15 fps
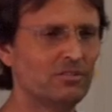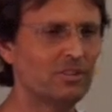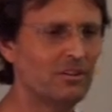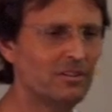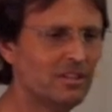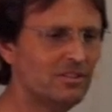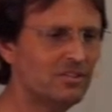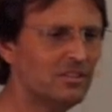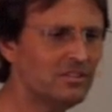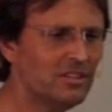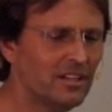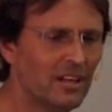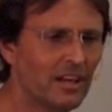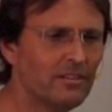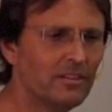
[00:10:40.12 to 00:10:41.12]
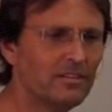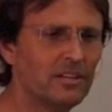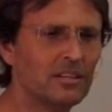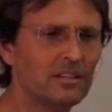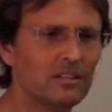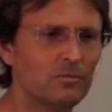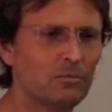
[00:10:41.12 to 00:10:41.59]
so this is another
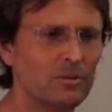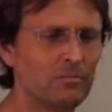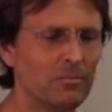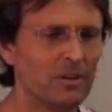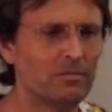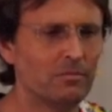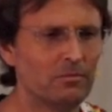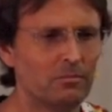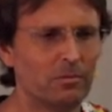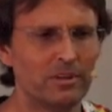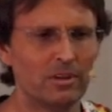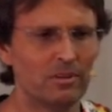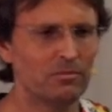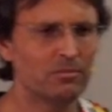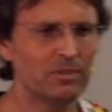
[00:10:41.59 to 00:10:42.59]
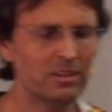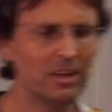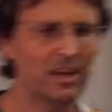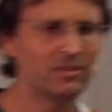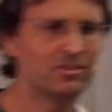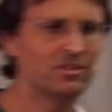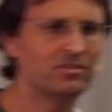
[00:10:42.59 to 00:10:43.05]
thing that we, mo we don't
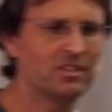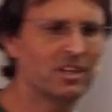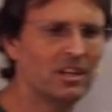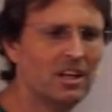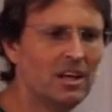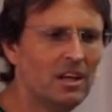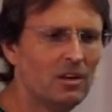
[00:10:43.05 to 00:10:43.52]
realise, is that